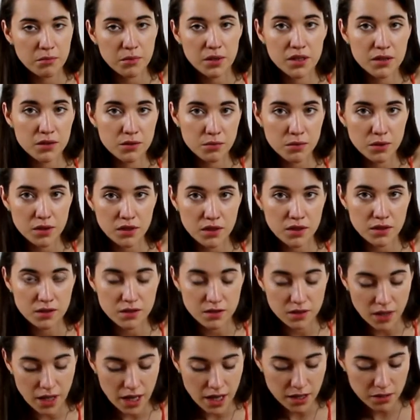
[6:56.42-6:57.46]
mix with
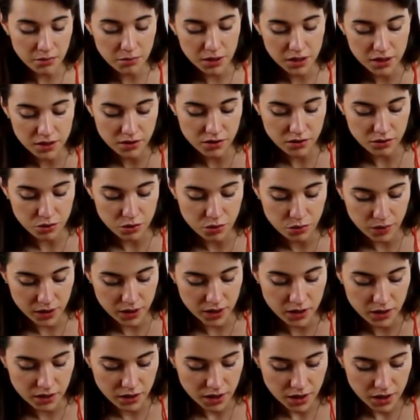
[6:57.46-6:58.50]
this hand mixer as
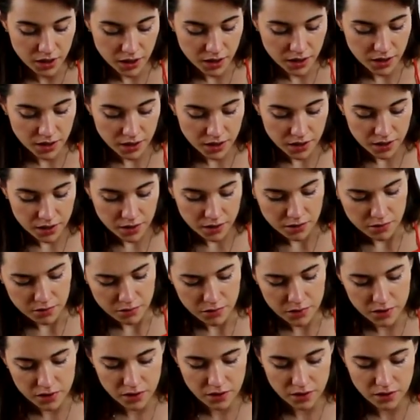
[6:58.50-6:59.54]
well.
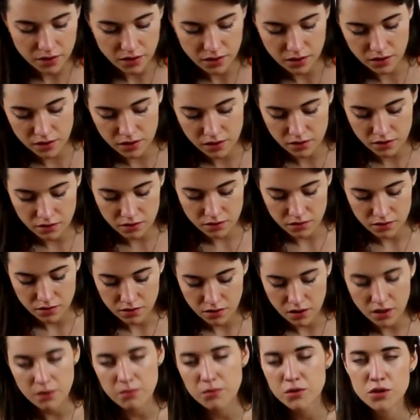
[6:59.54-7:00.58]
But I think
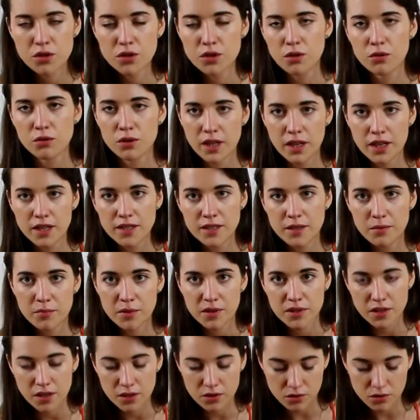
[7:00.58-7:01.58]
I'm so lazy because I